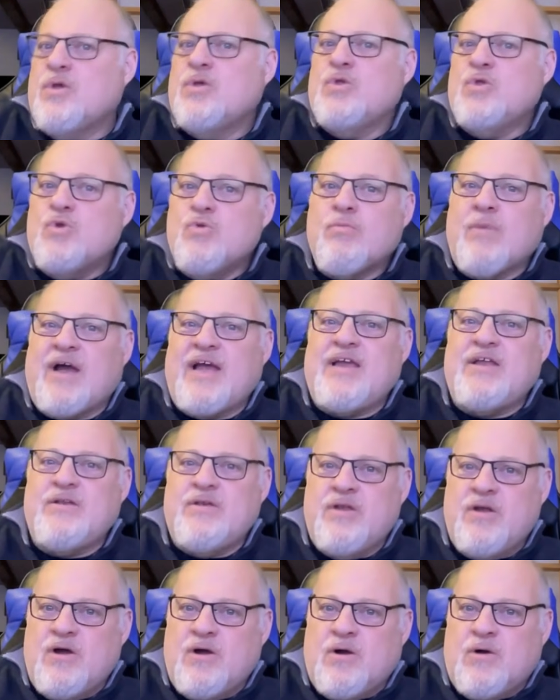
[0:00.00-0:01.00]
You might
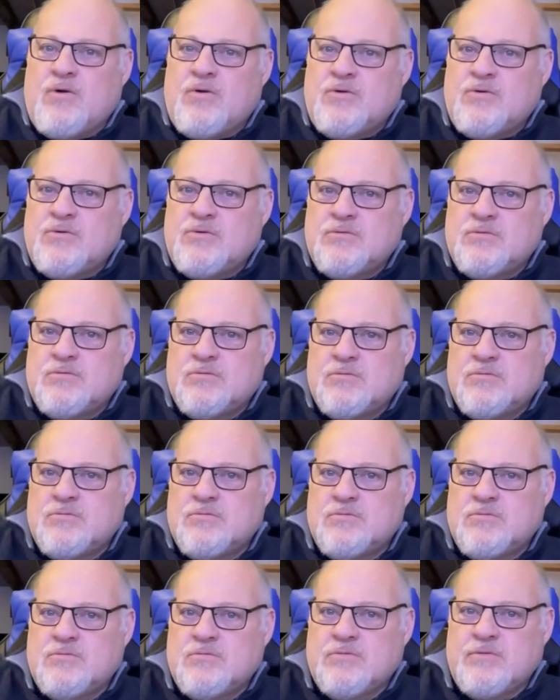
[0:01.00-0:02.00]
know
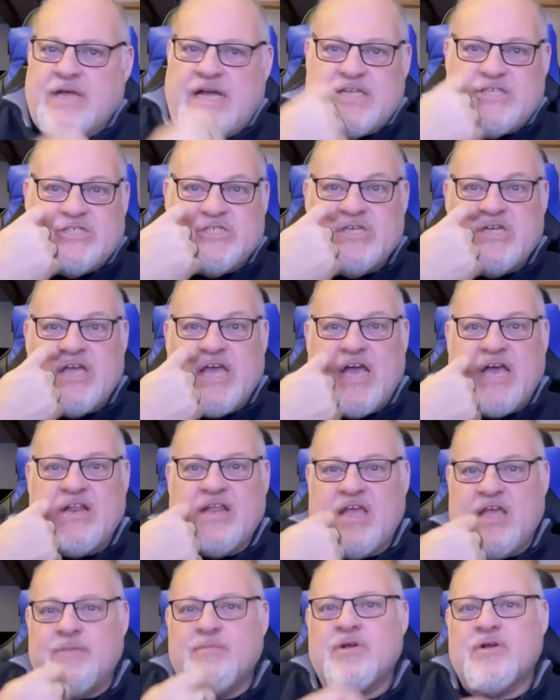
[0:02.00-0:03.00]
that she
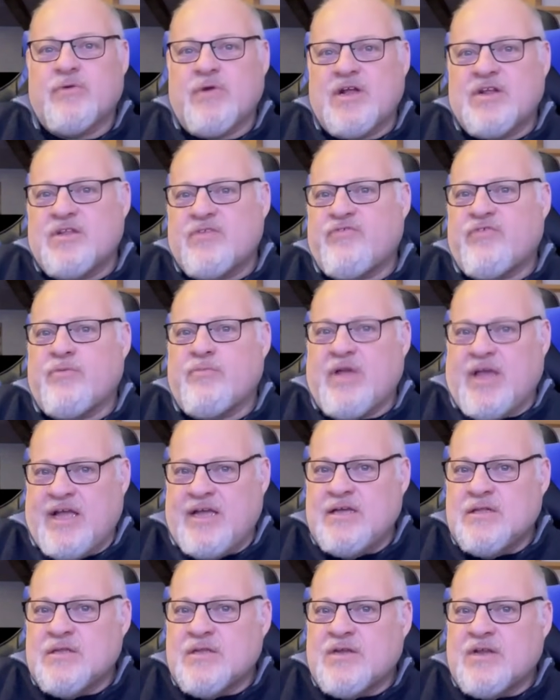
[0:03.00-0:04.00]
had immigrated from
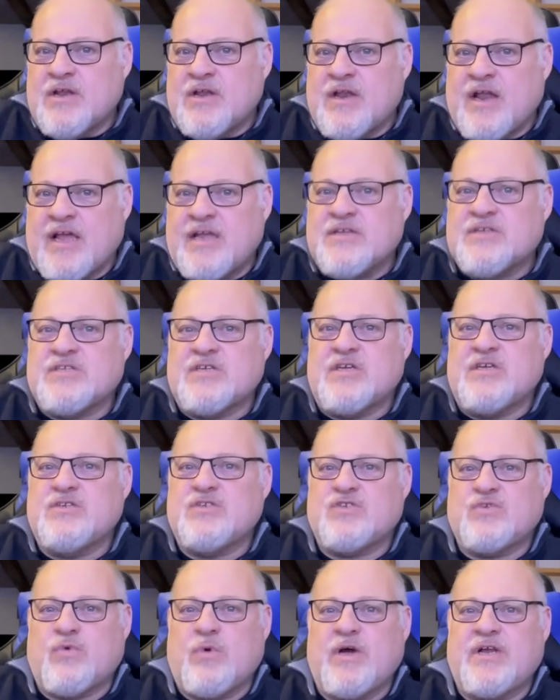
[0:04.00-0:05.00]
England in
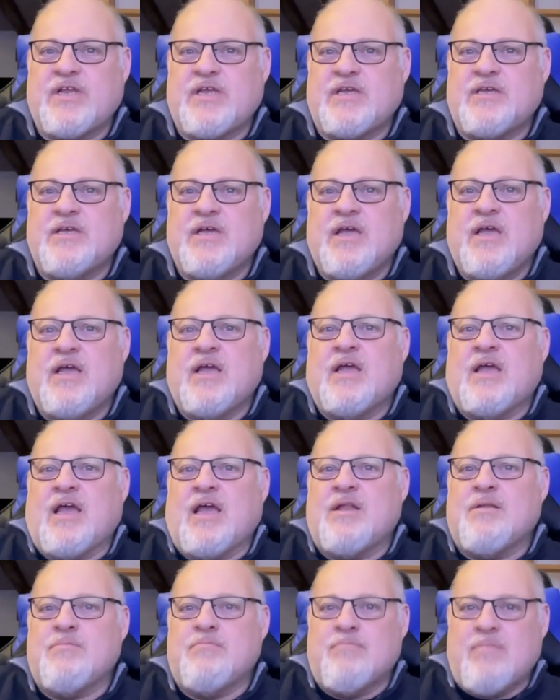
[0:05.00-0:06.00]
1920
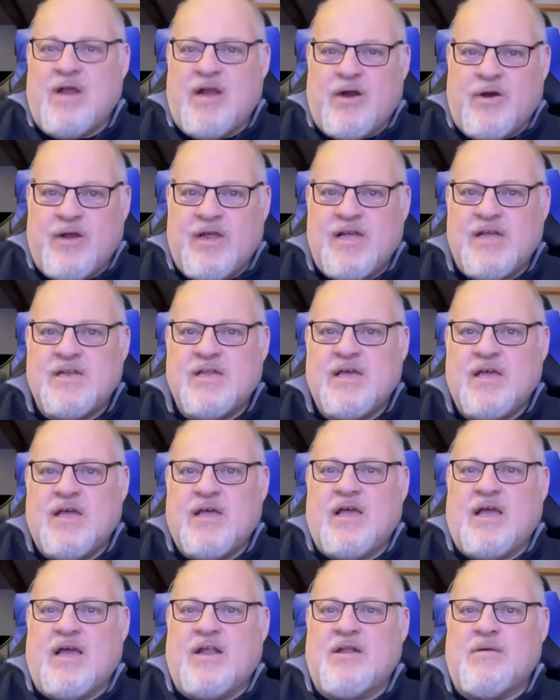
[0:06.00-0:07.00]
and married
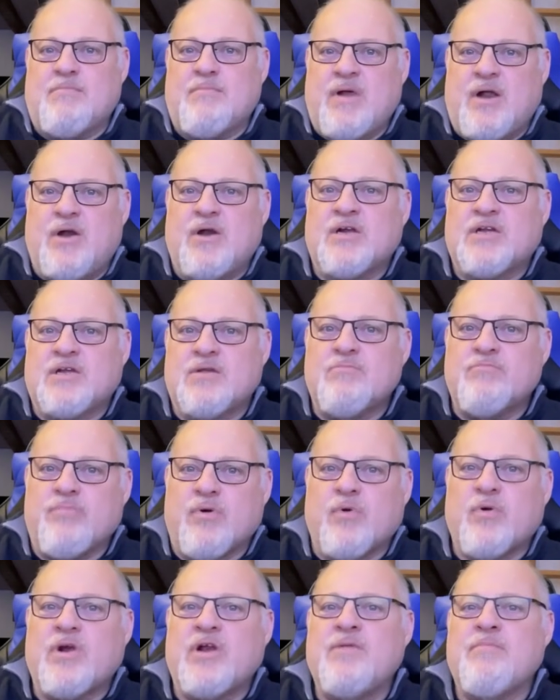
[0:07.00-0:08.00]
an
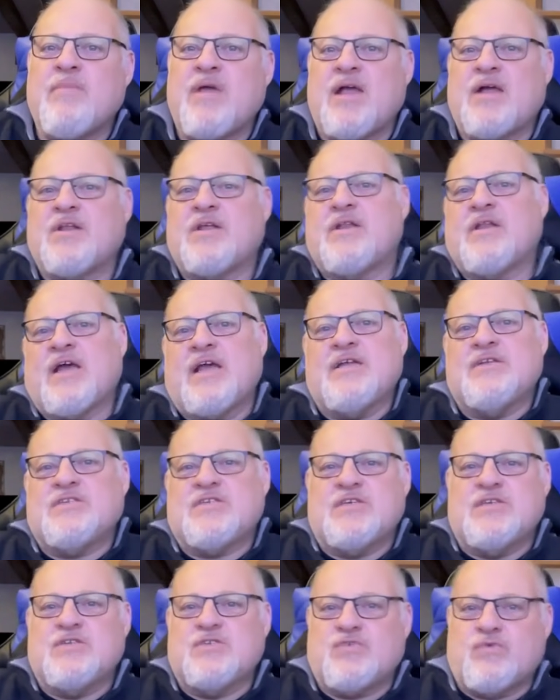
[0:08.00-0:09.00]
American-born man in
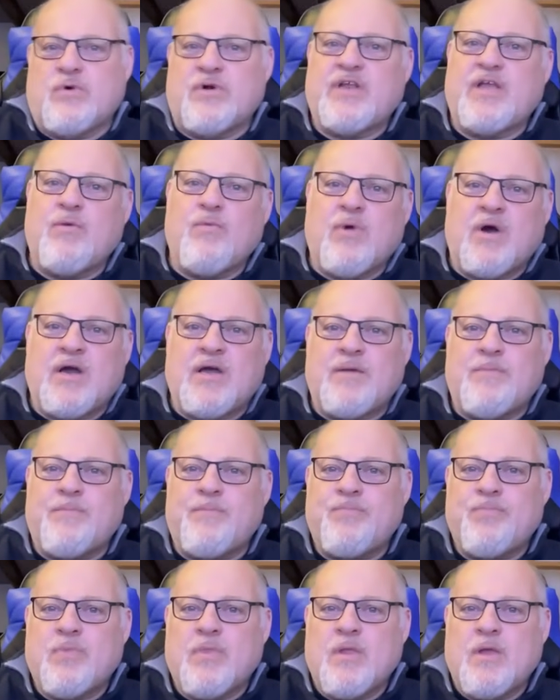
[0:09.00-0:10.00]
1921.
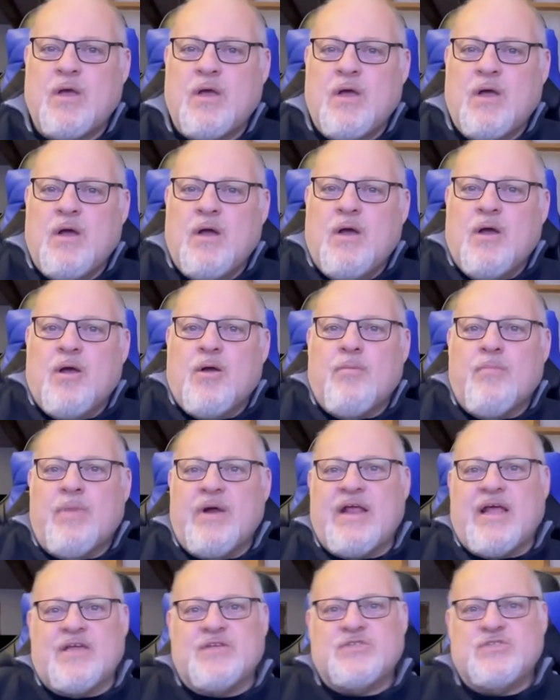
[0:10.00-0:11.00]

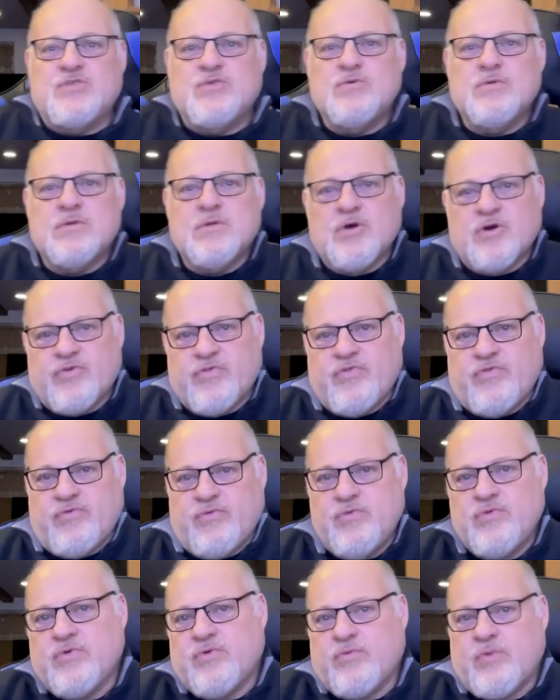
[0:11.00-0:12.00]
But as you look
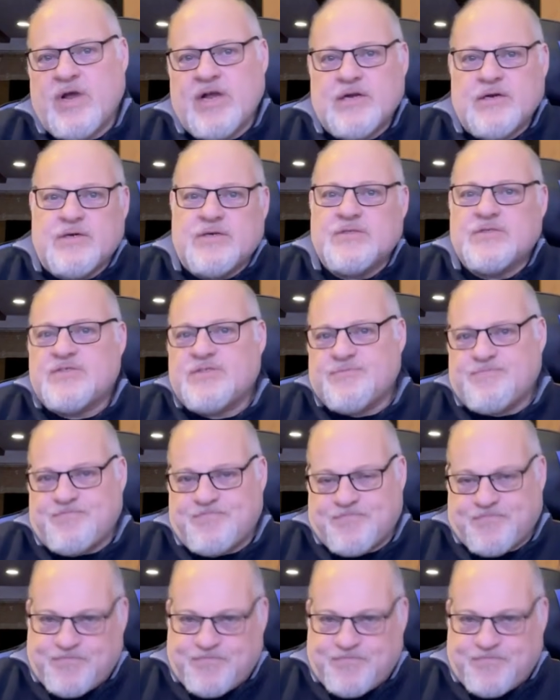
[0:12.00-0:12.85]
through the records,